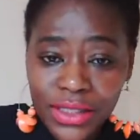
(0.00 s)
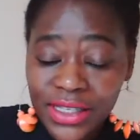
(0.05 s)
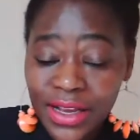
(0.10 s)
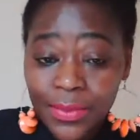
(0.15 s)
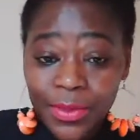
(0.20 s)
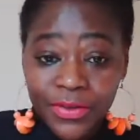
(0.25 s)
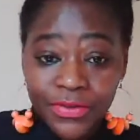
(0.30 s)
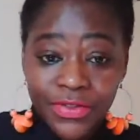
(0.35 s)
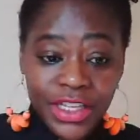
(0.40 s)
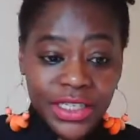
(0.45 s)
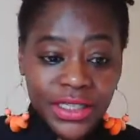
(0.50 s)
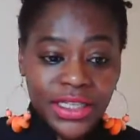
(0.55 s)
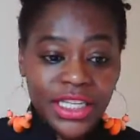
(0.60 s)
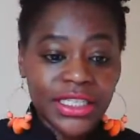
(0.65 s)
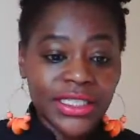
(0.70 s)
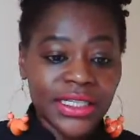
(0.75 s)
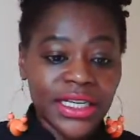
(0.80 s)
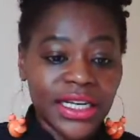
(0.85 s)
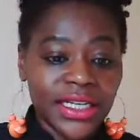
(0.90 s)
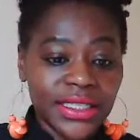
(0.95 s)
Some of
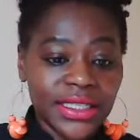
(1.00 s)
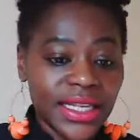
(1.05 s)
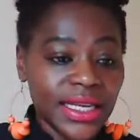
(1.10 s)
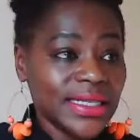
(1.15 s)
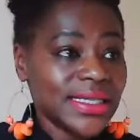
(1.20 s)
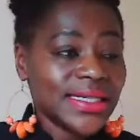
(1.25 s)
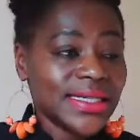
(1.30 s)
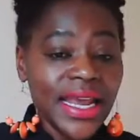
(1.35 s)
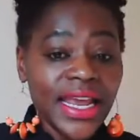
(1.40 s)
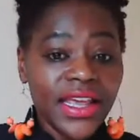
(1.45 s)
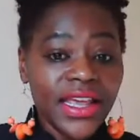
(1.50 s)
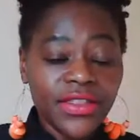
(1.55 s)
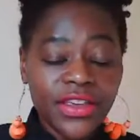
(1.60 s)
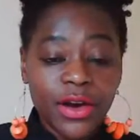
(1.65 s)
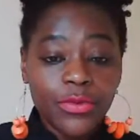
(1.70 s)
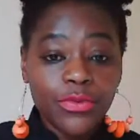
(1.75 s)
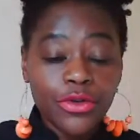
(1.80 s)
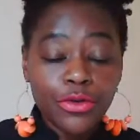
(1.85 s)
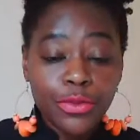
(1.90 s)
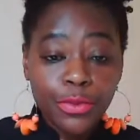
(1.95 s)
these kids, they stay in
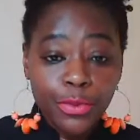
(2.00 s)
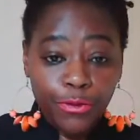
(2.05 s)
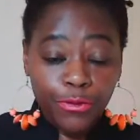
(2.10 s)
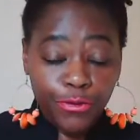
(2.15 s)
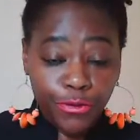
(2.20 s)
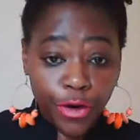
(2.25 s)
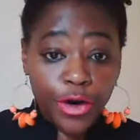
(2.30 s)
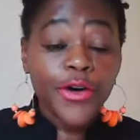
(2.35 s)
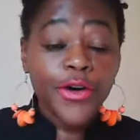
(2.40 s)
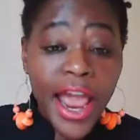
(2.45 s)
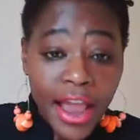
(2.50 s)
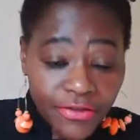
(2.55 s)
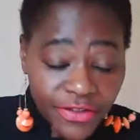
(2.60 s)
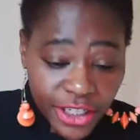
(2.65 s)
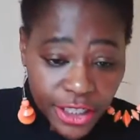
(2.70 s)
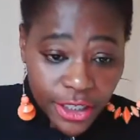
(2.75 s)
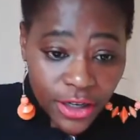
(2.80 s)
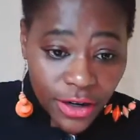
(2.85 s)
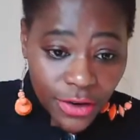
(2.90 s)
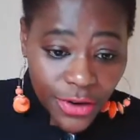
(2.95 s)
their room
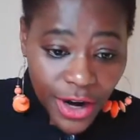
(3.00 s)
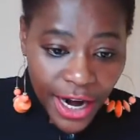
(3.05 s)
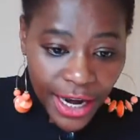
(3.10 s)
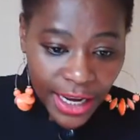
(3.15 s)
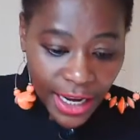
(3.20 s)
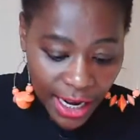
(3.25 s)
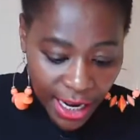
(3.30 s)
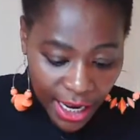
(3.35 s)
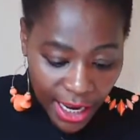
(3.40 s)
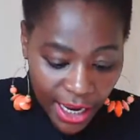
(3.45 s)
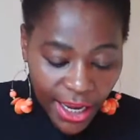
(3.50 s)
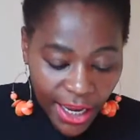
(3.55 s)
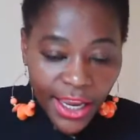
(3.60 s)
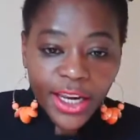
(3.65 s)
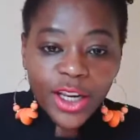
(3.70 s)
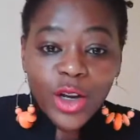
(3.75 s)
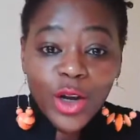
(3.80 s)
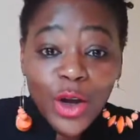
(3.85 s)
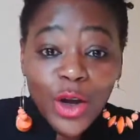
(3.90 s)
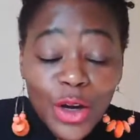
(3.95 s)
forever, right?
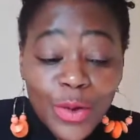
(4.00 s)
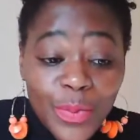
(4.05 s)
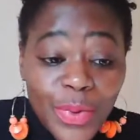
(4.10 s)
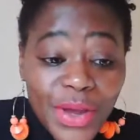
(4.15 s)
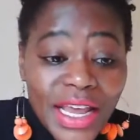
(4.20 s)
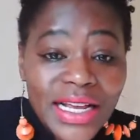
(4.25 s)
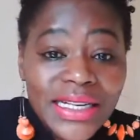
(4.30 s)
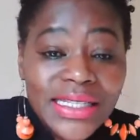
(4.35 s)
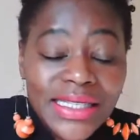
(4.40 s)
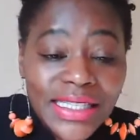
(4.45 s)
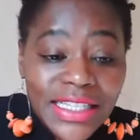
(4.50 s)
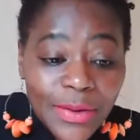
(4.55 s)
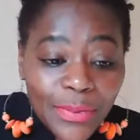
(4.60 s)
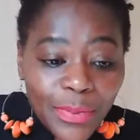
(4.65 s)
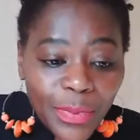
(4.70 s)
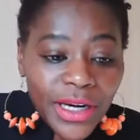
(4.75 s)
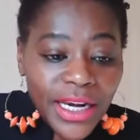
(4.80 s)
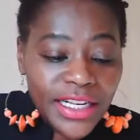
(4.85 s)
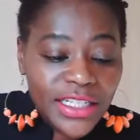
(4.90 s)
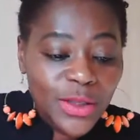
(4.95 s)
It could be as
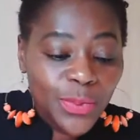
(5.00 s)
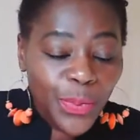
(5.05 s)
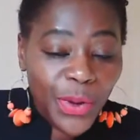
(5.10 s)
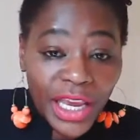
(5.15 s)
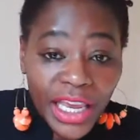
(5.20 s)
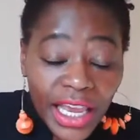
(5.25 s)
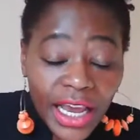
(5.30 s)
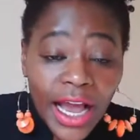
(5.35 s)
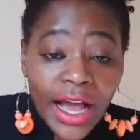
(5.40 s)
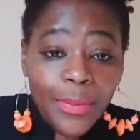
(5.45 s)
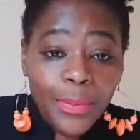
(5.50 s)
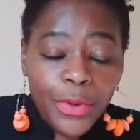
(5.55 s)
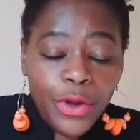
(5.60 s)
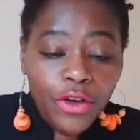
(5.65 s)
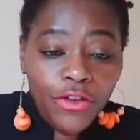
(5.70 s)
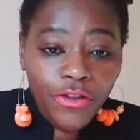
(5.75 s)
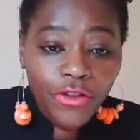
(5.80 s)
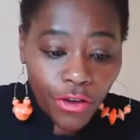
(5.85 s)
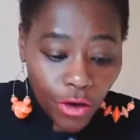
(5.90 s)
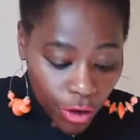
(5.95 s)
simple as picking up
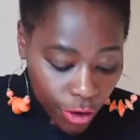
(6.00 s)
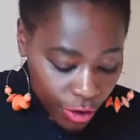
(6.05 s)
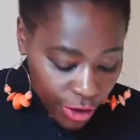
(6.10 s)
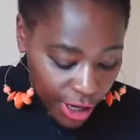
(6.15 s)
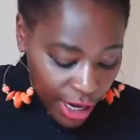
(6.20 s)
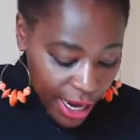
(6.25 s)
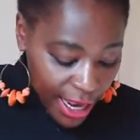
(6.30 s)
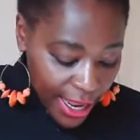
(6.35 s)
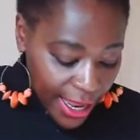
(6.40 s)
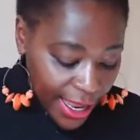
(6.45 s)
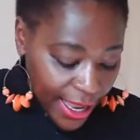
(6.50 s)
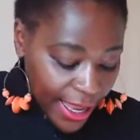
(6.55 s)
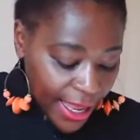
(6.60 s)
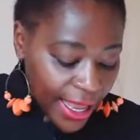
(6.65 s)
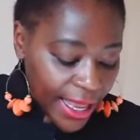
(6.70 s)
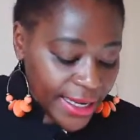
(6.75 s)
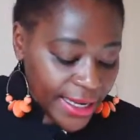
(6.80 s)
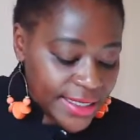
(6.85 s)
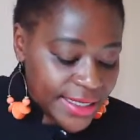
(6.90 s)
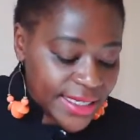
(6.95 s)
your phone
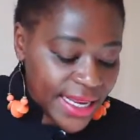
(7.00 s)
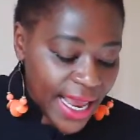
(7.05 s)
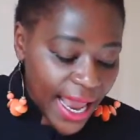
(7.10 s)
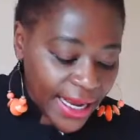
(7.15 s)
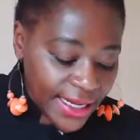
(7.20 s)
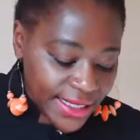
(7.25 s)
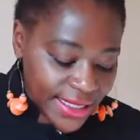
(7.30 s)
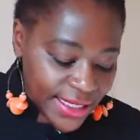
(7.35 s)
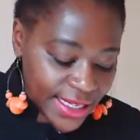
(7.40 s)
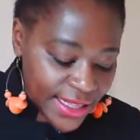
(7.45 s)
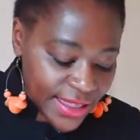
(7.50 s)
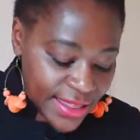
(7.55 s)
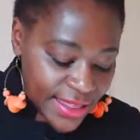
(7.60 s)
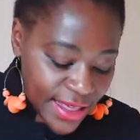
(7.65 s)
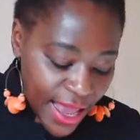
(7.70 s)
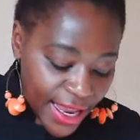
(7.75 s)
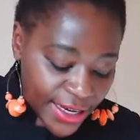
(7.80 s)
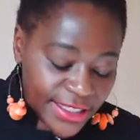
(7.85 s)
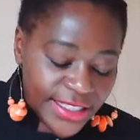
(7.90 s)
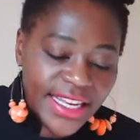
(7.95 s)
and
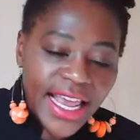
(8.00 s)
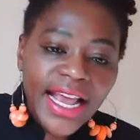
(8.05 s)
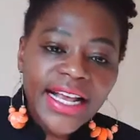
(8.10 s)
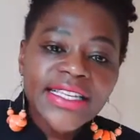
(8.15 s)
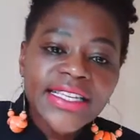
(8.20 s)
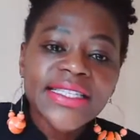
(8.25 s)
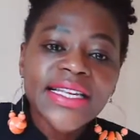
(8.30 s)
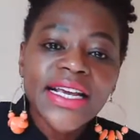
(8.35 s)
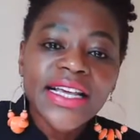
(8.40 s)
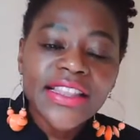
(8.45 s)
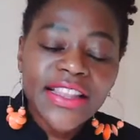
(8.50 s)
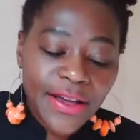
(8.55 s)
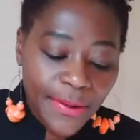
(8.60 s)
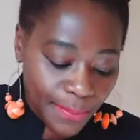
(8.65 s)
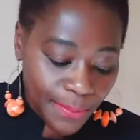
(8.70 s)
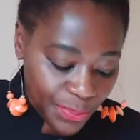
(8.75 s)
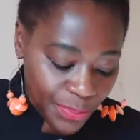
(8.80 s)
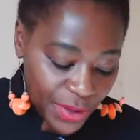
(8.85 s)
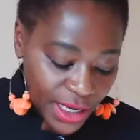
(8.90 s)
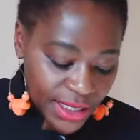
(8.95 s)
texting
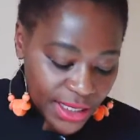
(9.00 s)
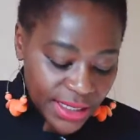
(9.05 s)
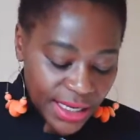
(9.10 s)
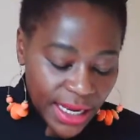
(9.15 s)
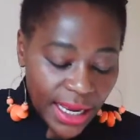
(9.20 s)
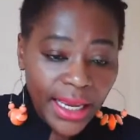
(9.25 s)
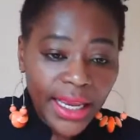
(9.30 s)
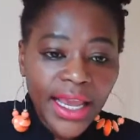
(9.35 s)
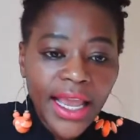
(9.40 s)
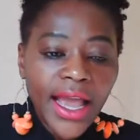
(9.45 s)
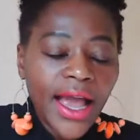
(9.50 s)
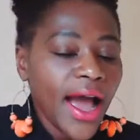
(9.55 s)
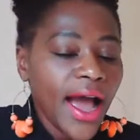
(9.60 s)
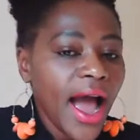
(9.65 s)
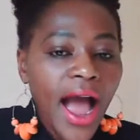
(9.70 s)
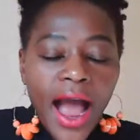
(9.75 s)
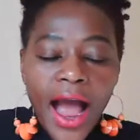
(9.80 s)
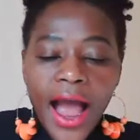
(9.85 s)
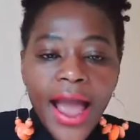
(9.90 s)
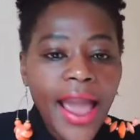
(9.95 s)
them, saying,
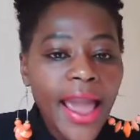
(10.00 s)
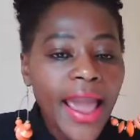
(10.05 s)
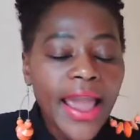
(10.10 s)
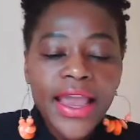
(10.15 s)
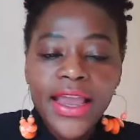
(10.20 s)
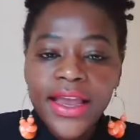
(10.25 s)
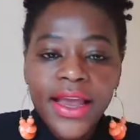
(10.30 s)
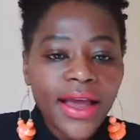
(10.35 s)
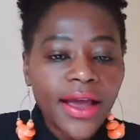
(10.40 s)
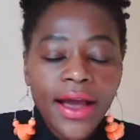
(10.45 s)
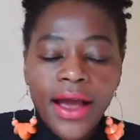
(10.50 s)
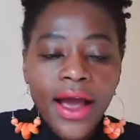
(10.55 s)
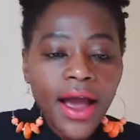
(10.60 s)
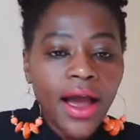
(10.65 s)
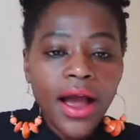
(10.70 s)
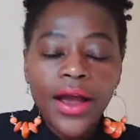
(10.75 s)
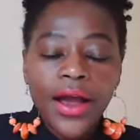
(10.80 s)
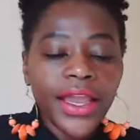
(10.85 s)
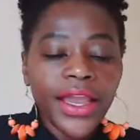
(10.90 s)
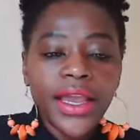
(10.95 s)

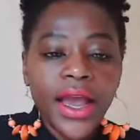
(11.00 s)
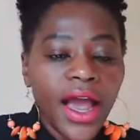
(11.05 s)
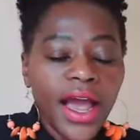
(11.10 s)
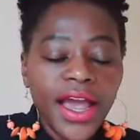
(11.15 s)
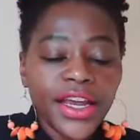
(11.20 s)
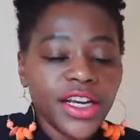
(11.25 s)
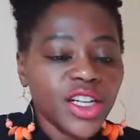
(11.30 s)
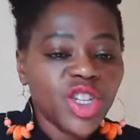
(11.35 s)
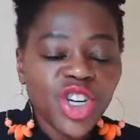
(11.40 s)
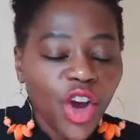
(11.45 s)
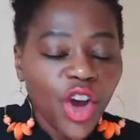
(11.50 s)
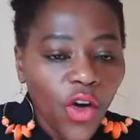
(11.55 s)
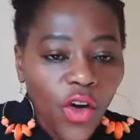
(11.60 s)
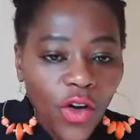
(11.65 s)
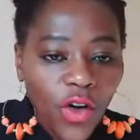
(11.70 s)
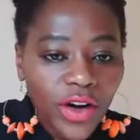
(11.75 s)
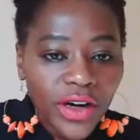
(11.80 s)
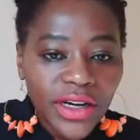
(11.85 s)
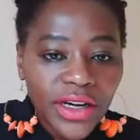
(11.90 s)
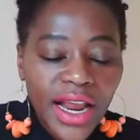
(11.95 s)
hi,
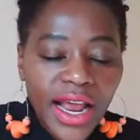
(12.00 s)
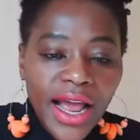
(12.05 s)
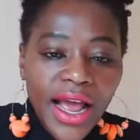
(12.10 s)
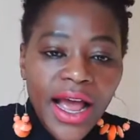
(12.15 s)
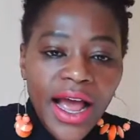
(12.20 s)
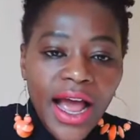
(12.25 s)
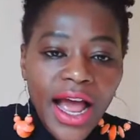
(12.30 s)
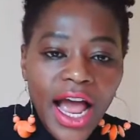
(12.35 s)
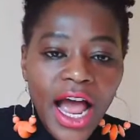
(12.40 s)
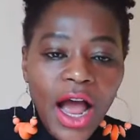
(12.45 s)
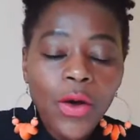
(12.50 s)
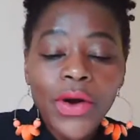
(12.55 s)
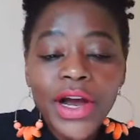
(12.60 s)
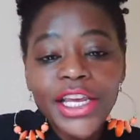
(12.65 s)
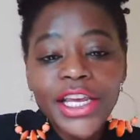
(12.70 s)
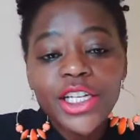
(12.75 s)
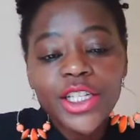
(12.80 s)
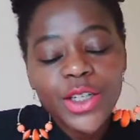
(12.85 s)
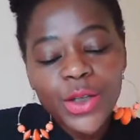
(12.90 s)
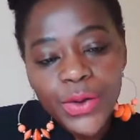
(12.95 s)
John. How
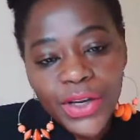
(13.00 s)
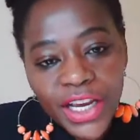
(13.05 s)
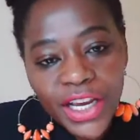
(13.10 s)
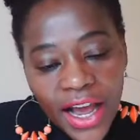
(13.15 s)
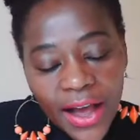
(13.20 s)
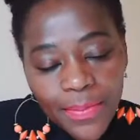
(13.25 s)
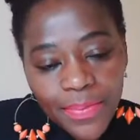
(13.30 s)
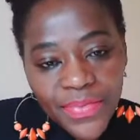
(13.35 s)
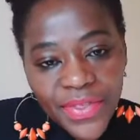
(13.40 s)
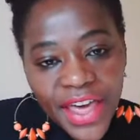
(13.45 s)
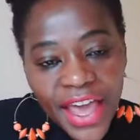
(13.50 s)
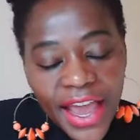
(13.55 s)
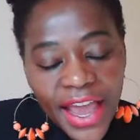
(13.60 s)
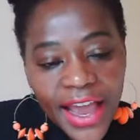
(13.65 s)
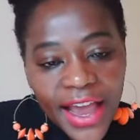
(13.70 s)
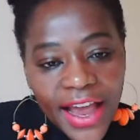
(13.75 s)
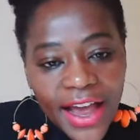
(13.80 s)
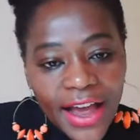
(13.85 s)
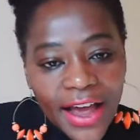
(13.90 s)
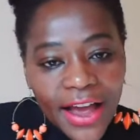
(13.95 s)
are you doing up
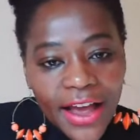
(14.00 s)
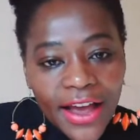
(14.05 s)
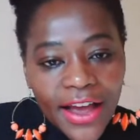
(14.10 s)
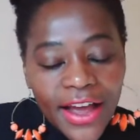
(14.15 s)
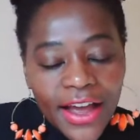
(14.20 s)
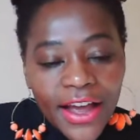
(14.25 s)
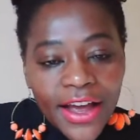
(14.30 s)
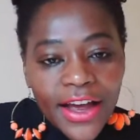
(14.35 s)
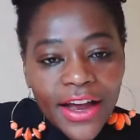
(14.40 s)
there?